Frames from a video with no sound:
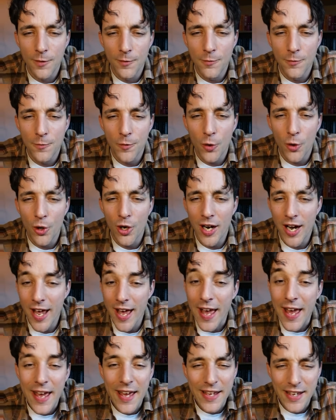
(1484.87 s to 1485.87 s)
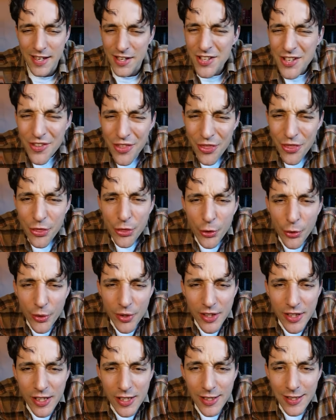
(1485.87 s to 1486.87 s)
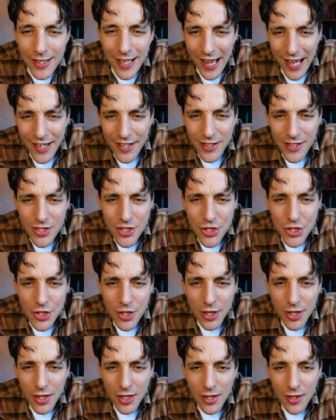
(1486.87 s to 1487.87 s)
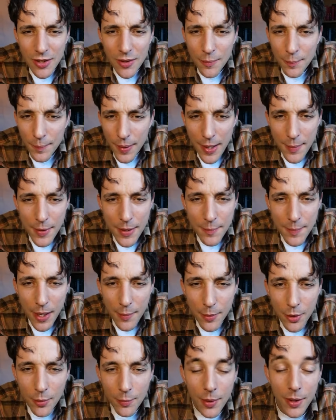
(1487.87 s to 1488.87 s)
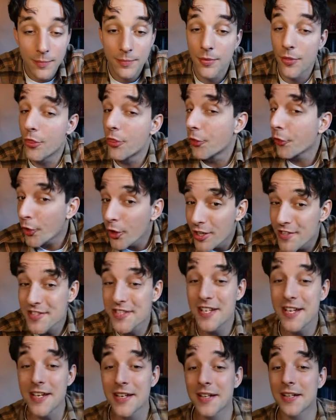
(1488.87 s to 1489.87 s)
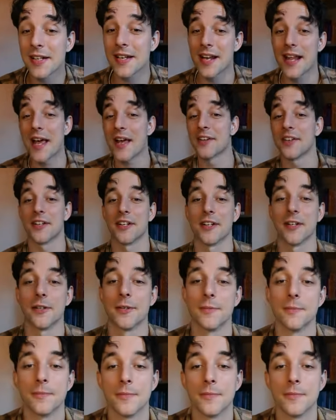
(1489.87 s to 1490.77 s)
for a... Is it 13 letters? 13 letter